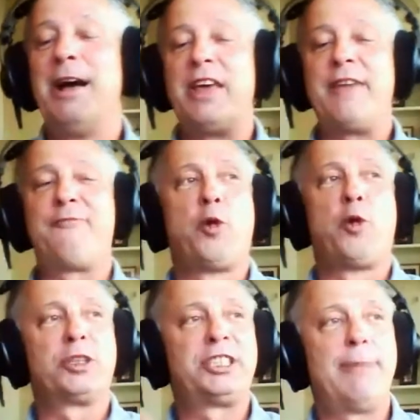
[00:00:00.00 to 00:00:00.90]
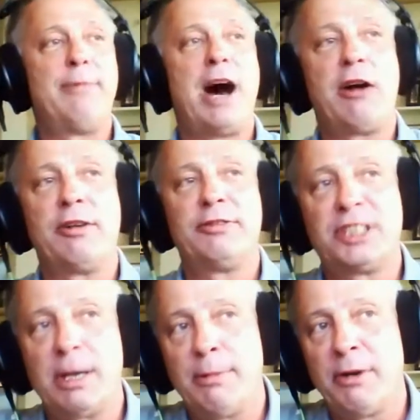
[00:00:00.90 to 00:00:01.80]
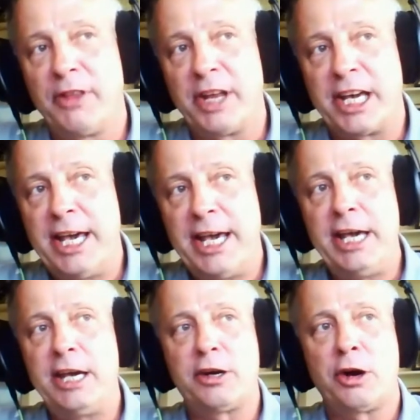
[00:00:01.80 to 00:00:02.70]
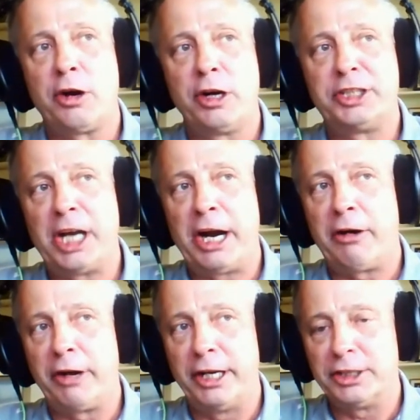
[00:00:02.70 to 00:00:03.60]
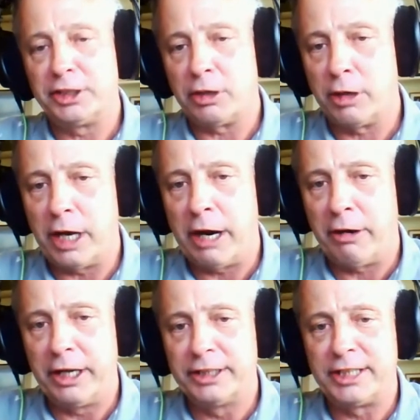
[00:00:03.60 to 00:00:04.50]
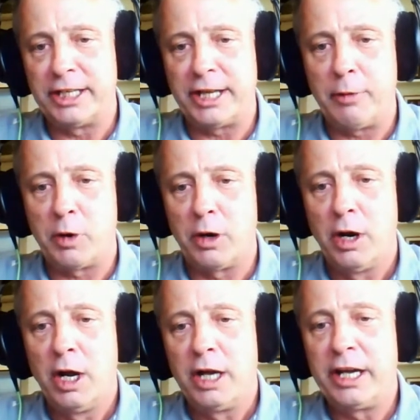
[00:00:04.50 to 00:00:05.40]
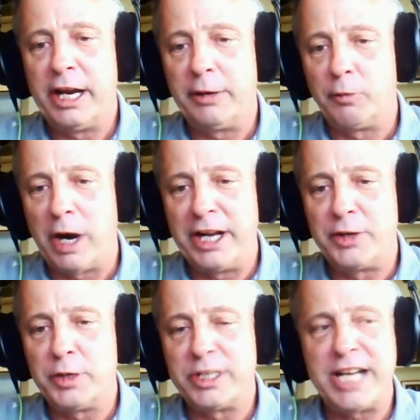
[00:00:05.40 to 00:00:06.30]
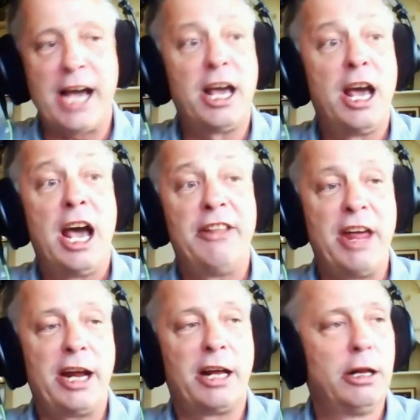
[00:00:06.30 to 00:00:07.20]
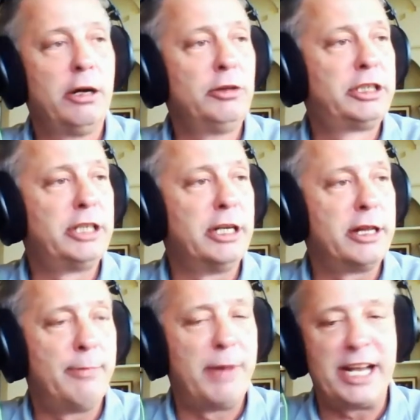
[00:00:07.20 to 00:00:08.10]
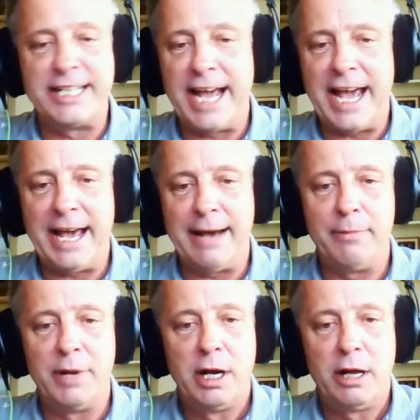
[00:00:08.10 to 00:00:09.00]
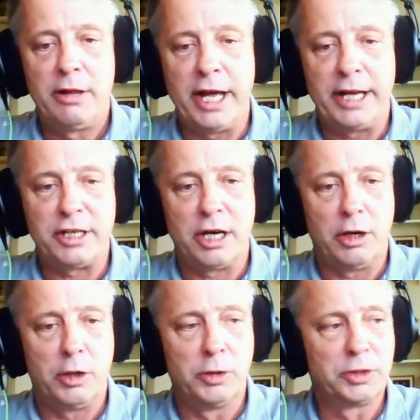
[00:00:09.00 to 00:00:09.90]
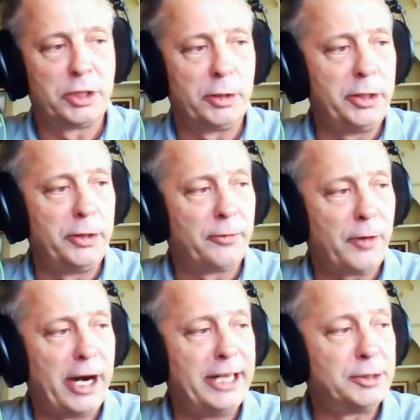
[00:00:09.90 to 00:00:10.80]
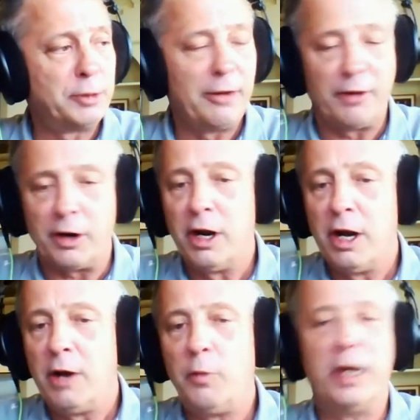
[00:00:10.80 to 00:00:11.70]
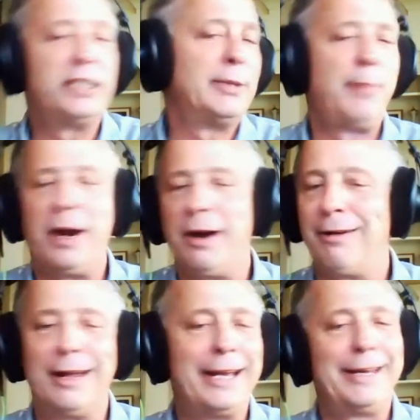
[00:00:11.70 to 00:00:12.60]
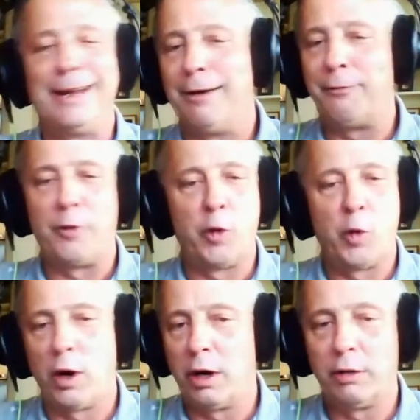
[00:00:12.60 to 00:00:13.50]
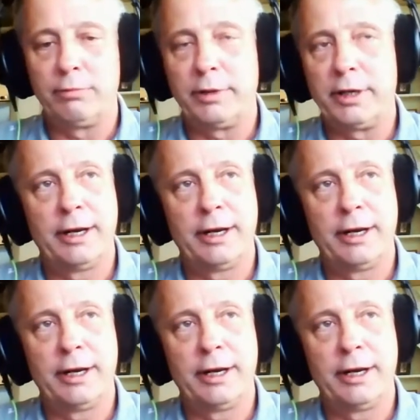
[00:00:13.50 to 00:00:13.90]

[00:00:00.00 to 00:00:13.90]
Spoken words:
They forced them out of some of the key Kurdish areas, or areas that they were getting ready to attack, and that includes the big dam that holds the Euphrates River, which apparently, for